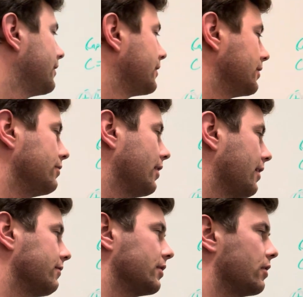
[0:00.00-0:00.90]
you
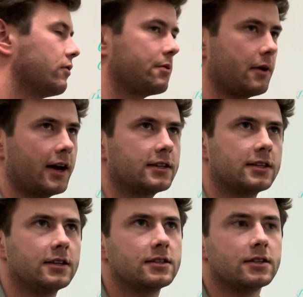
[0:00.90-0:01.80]
have a low
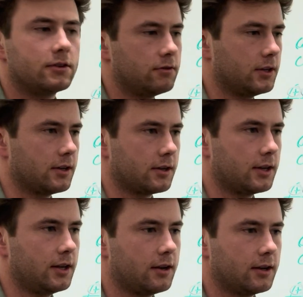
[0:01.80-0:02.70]
capacitance, you can
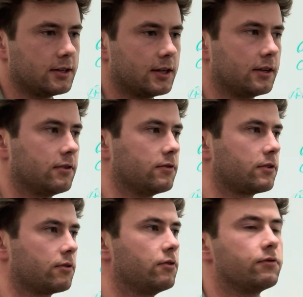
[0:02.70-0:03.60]
get a signal
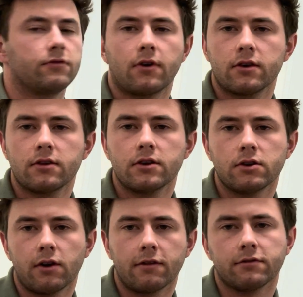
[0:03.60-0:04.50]
through farther,
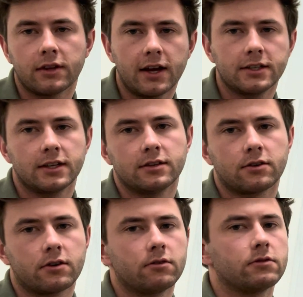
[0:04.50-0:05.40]
you have less
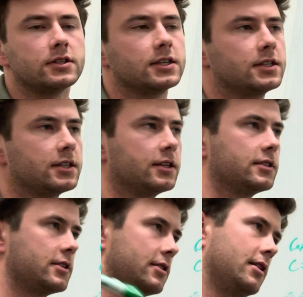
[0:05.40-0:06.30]
internal
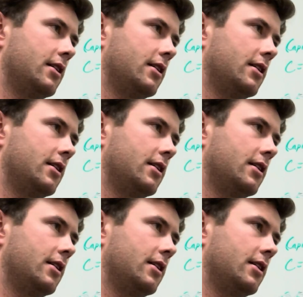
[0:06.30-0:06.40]
resistance,